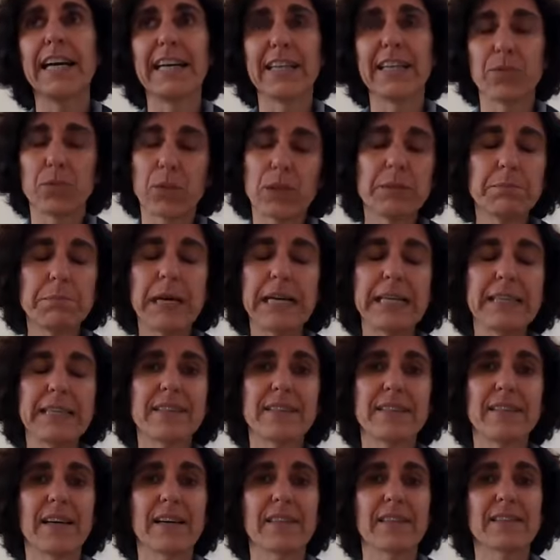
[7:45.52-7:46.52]
And one
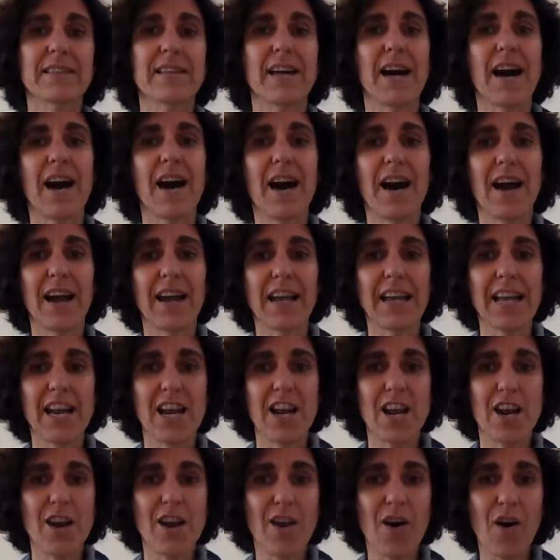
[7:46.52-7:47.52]
mindset I
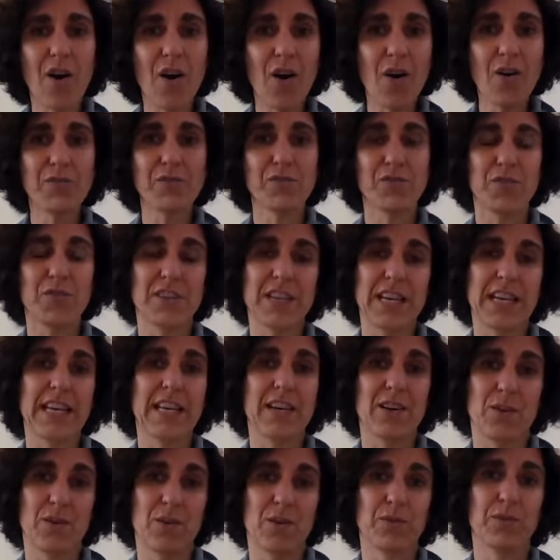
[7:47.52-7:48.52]
love to
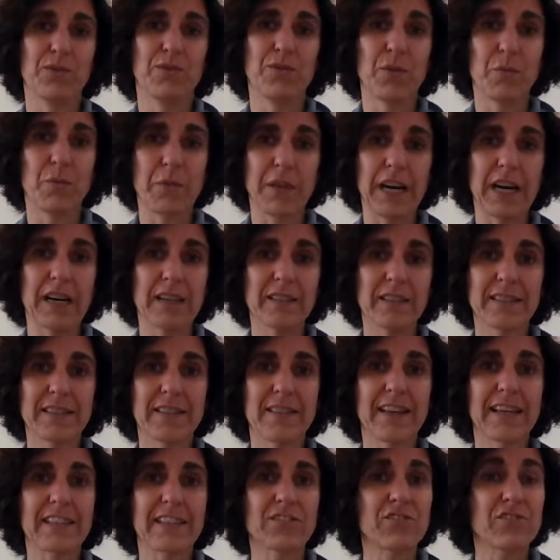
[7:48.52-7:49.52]
take on from that,
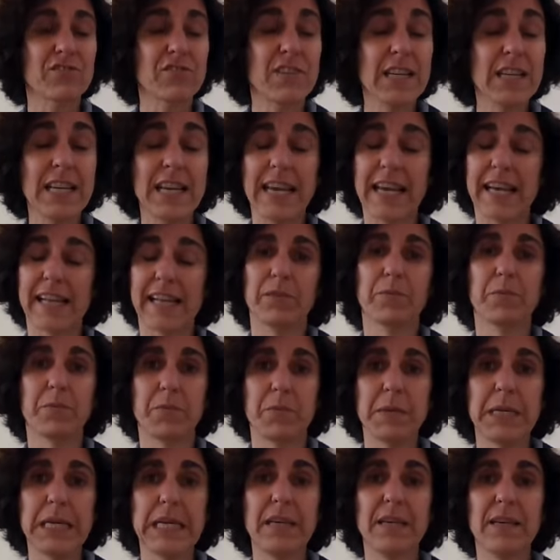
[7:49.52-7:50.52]
and that's really
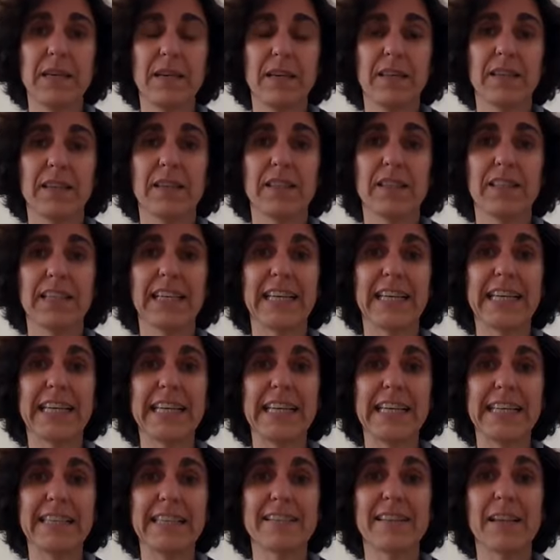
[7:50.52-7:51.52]
helped me,
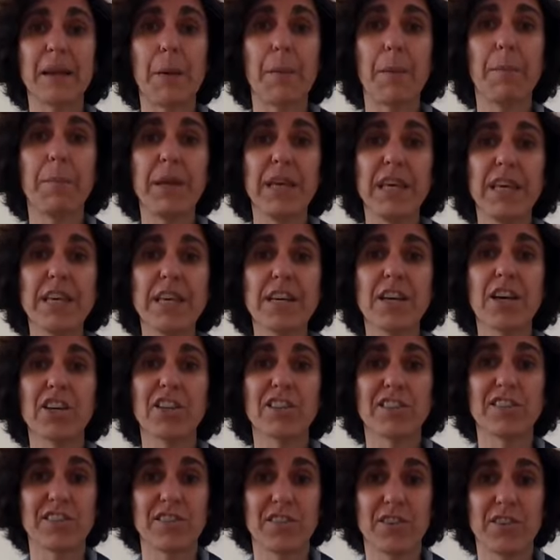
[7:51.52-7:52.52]
is being
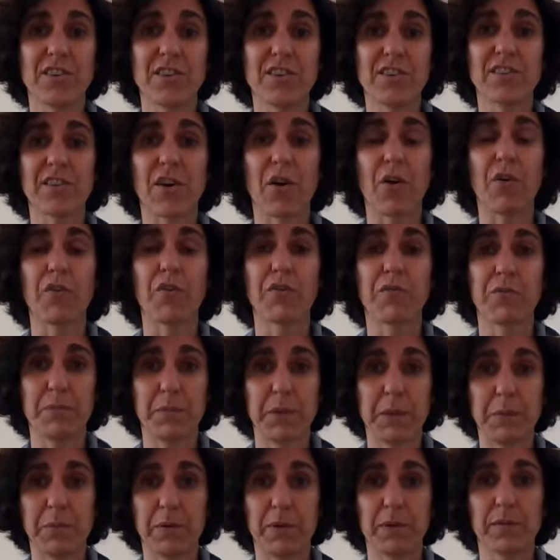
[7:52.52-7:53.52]
a student of
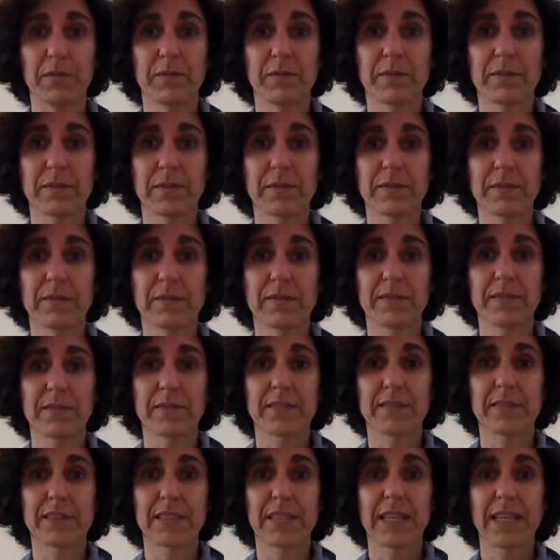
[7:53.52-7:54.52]
people.
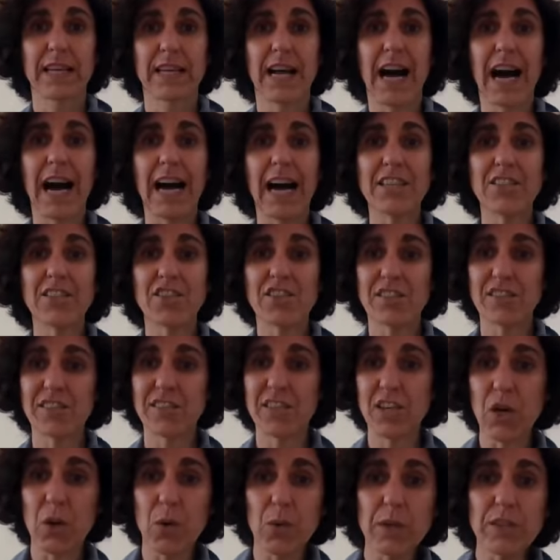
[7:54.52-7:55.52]
I
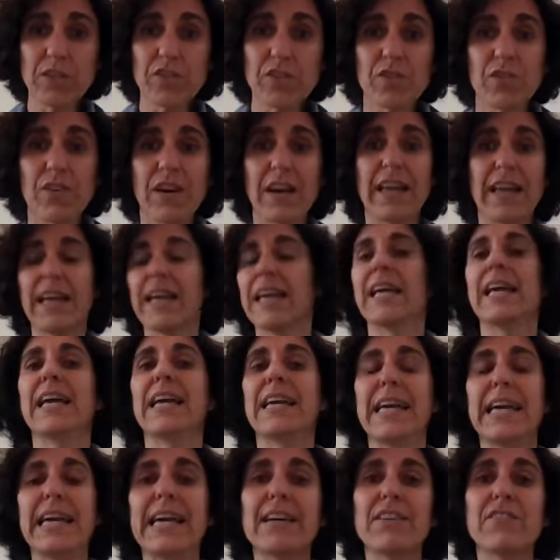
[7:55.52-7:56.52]
just go into
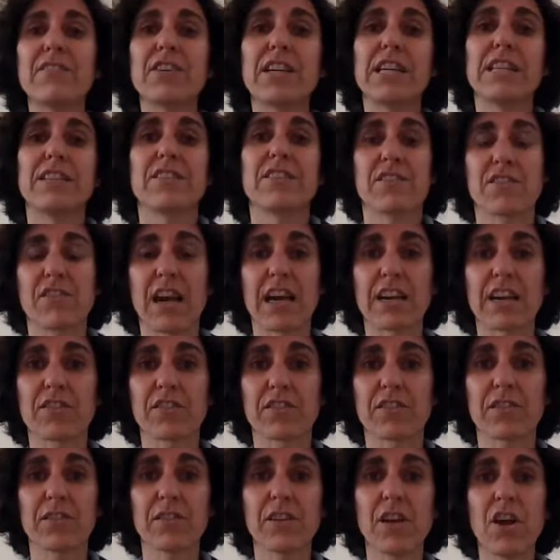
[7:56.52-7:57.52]
every
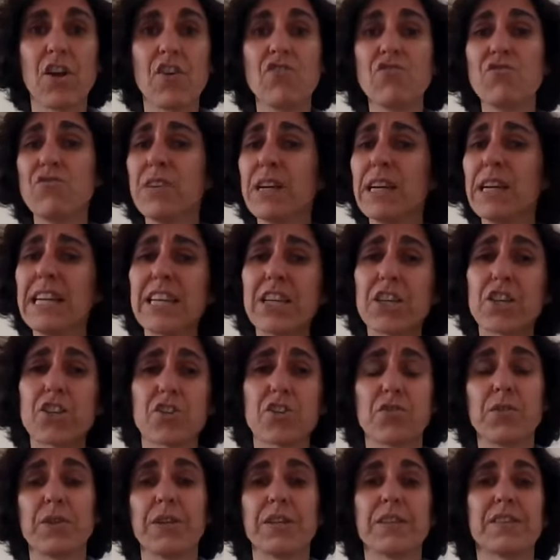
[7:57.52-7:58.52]
interaction really
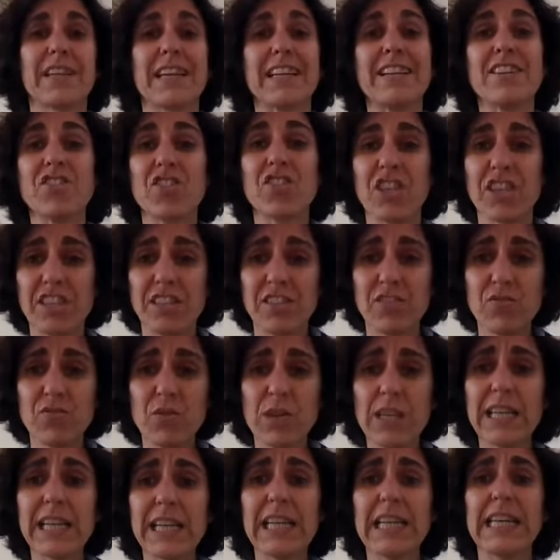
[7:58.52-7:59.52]
curious and
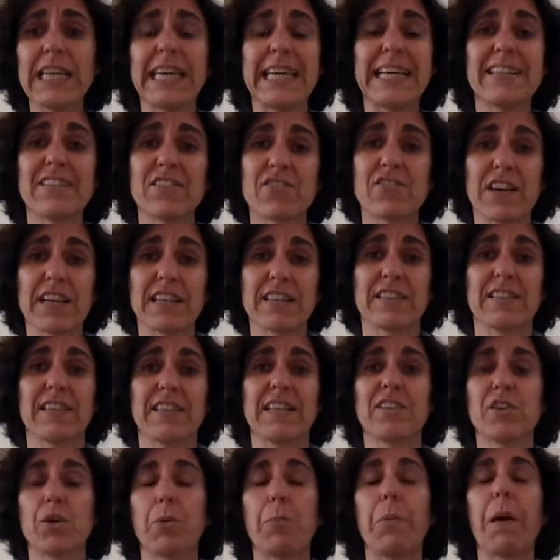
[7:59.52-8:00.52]
genuinely
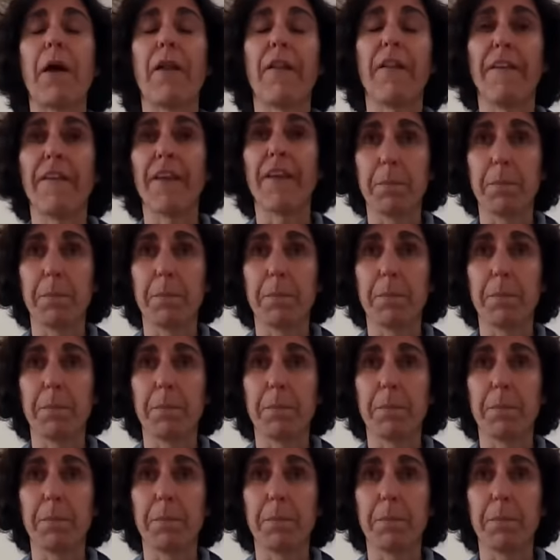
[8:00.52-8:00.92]
interested about